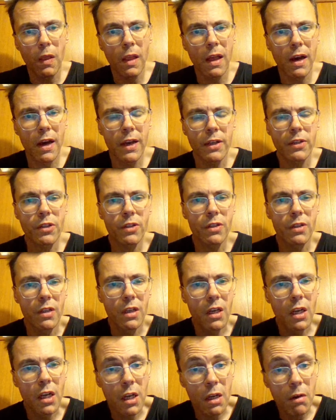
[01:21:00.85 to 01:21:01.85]
lies
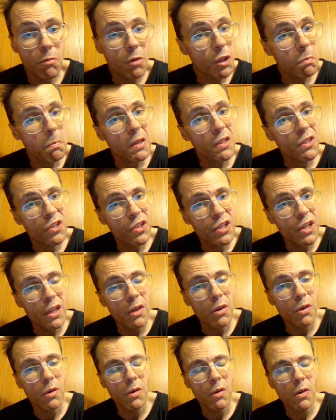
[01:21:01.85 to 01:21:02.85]
was
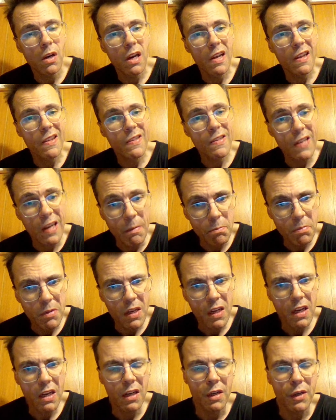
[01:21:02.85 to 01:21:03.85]
still
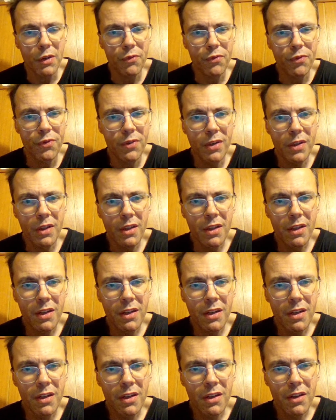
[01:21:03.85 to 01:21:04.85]
tempting enough
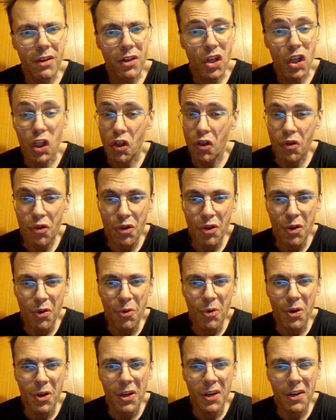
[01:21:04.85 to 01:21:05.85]
to
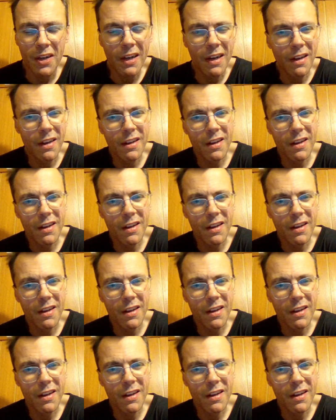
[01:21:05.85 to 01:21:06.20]
go on